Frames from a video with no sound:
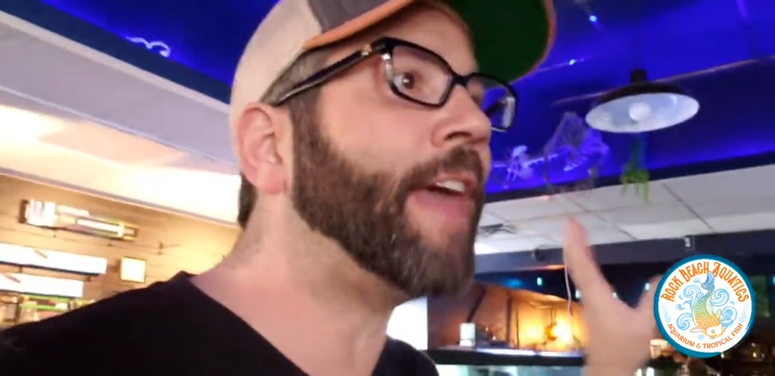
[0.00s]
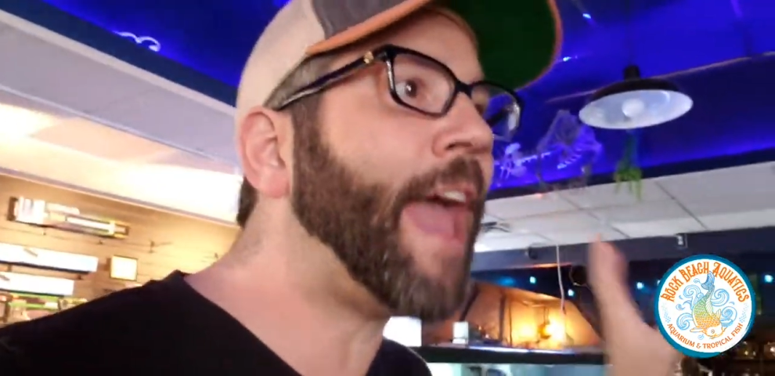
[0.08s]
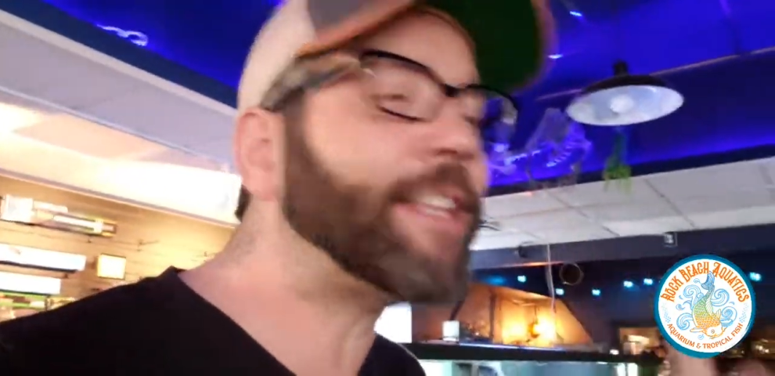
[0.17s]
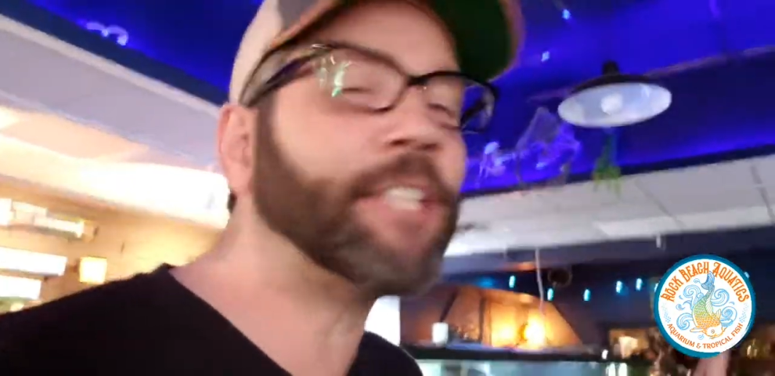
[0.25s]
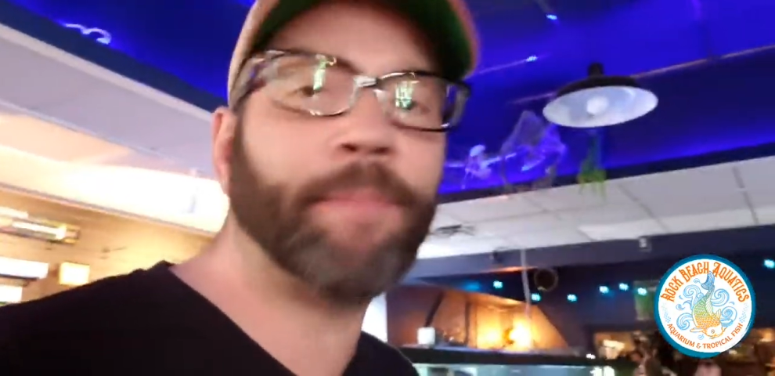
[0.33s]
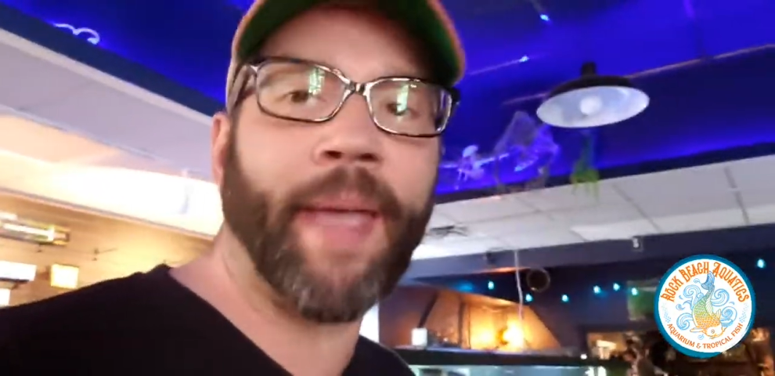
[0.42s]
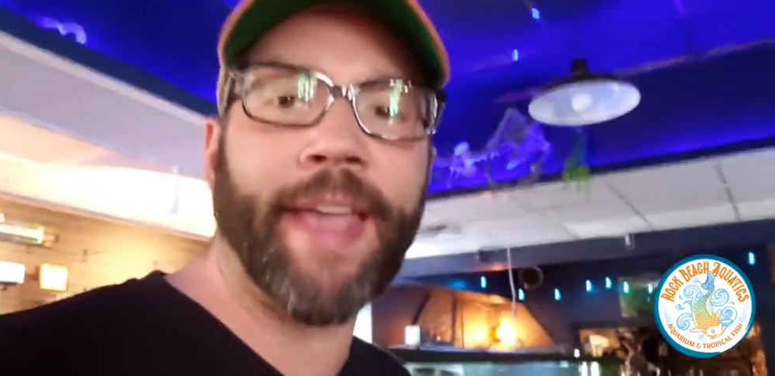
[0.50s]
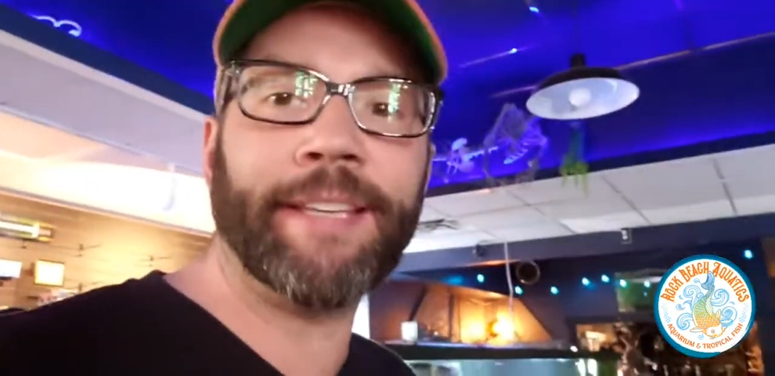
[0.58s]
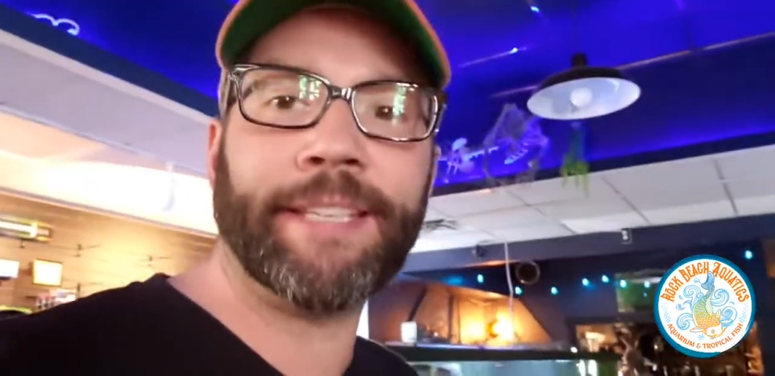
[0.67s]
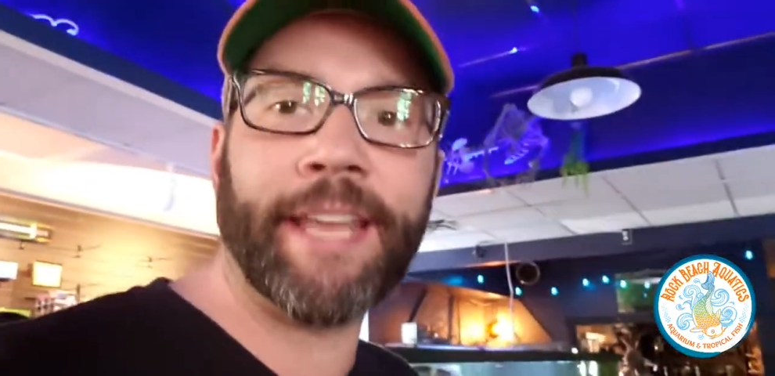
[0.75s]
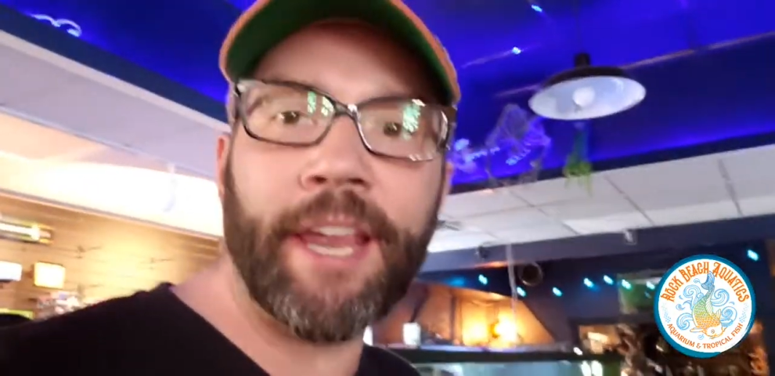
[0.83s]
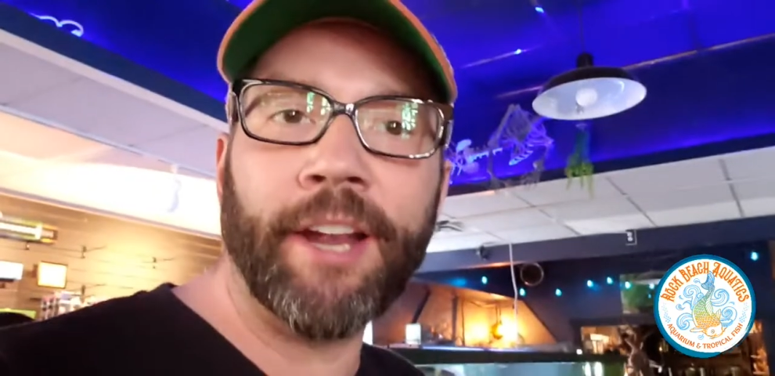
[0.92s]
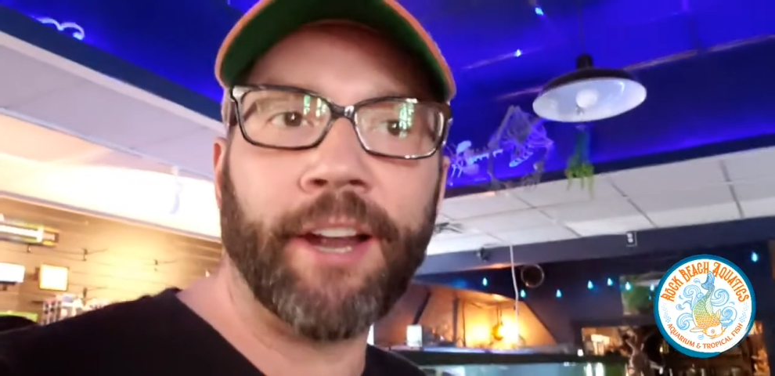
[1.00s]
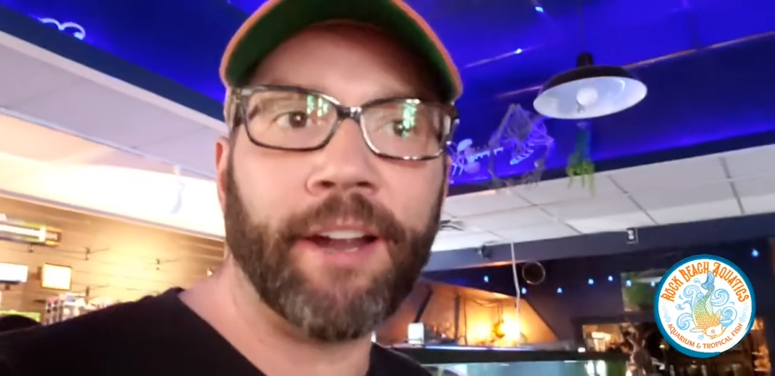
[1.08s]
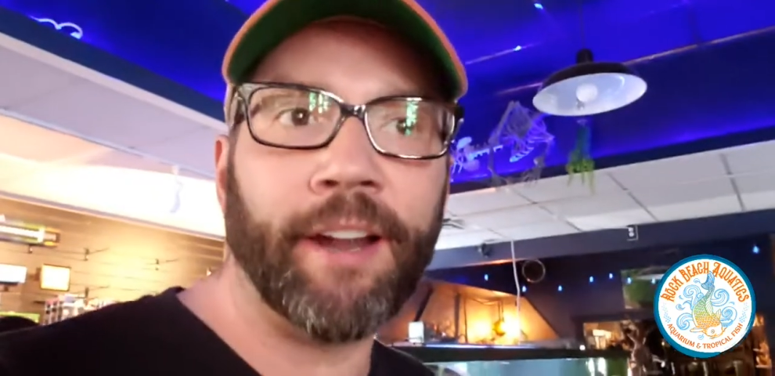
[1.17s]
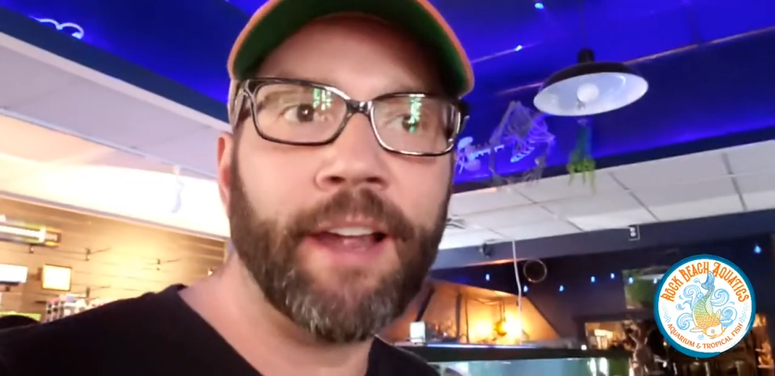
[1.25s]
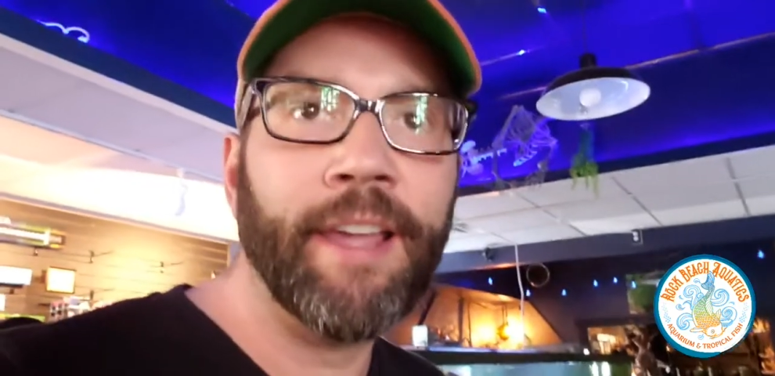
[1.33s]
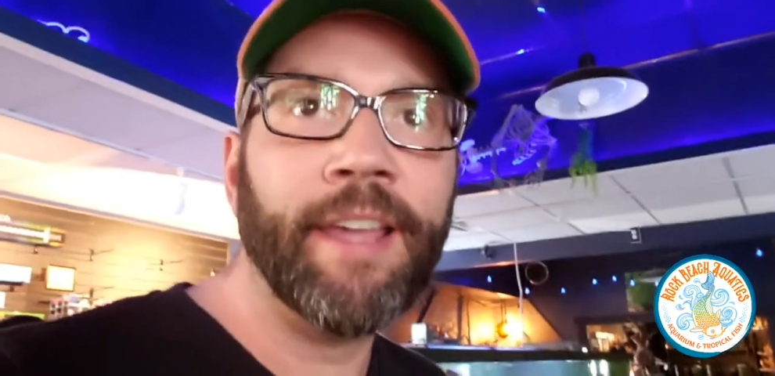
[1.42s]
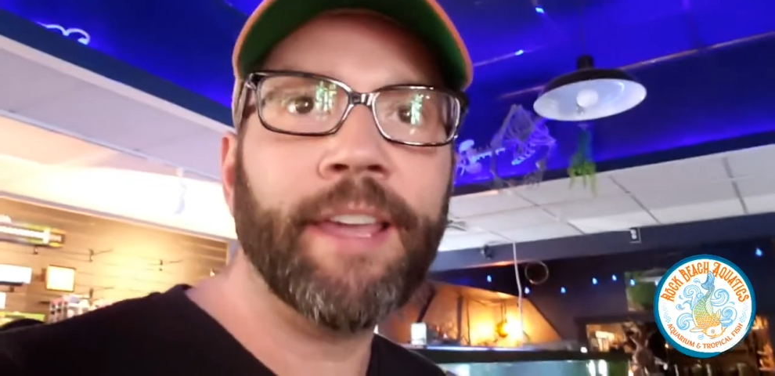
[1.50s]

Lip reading: that space here